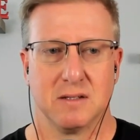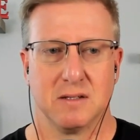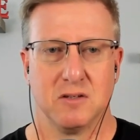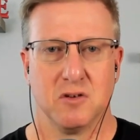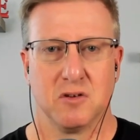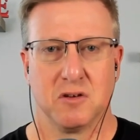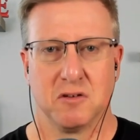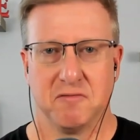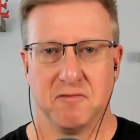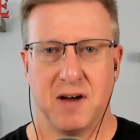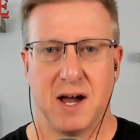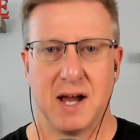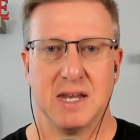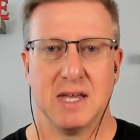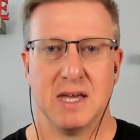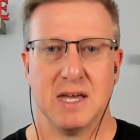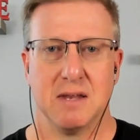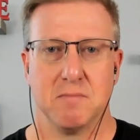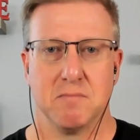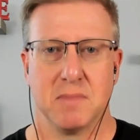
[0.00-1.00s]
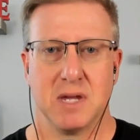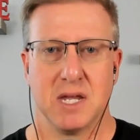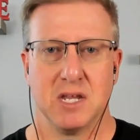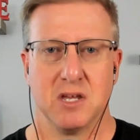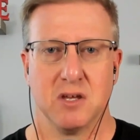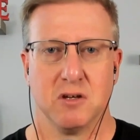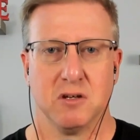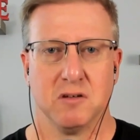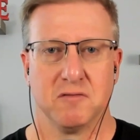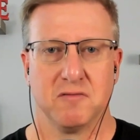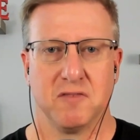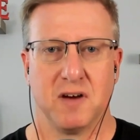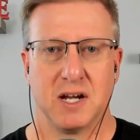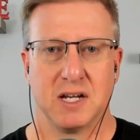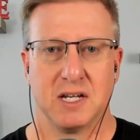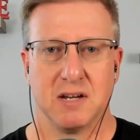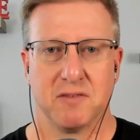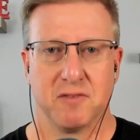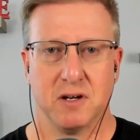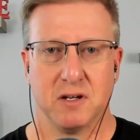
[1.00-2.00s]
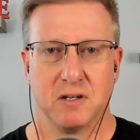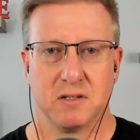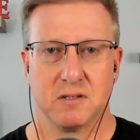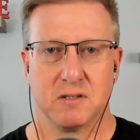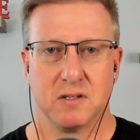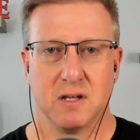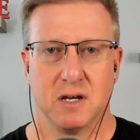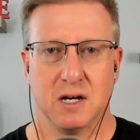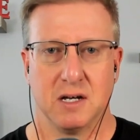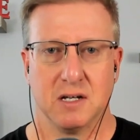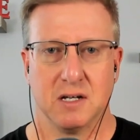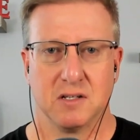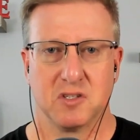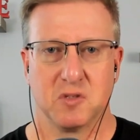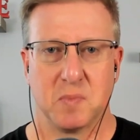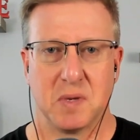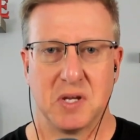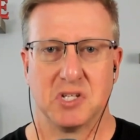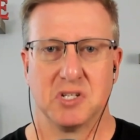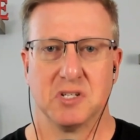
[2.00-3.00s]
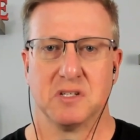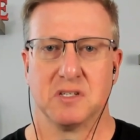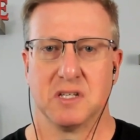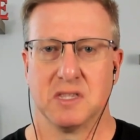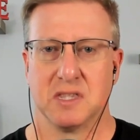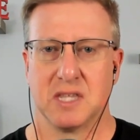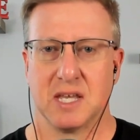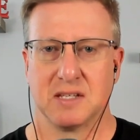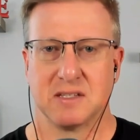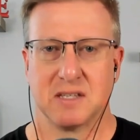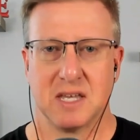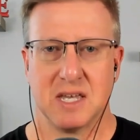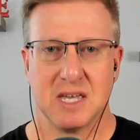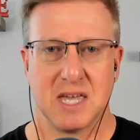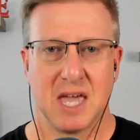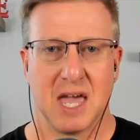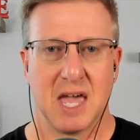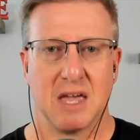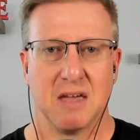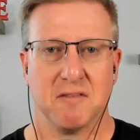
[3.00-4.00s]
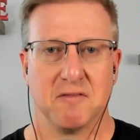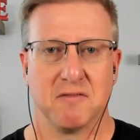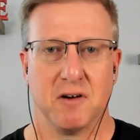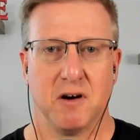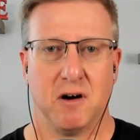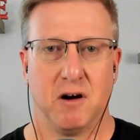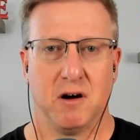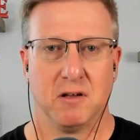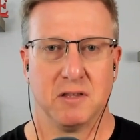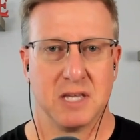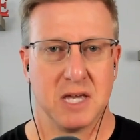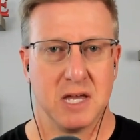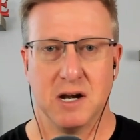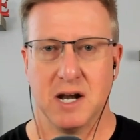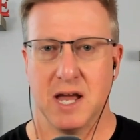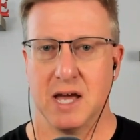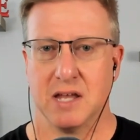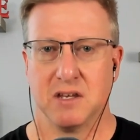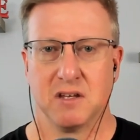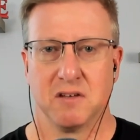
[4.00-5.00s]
you can find it, meaning you can find different Uh, speeches and things that he gave on the internet.